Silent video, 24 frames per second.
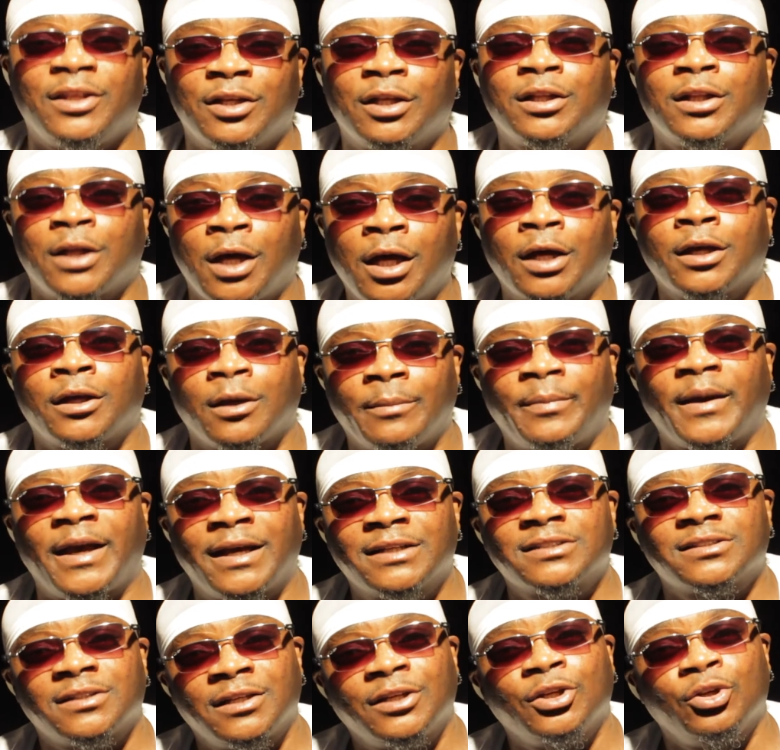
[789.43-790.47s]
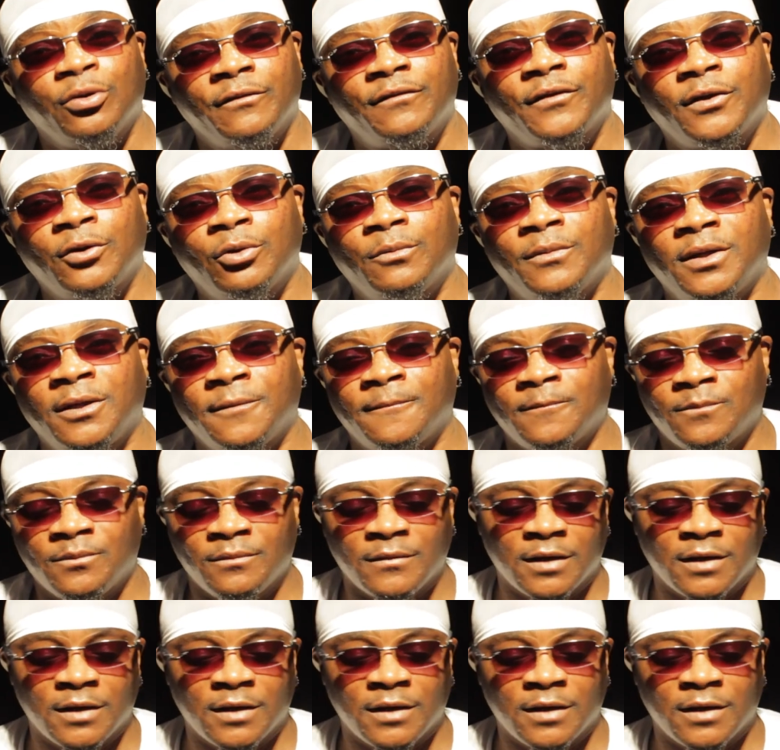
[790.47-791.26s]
your lung capacity. You feel me?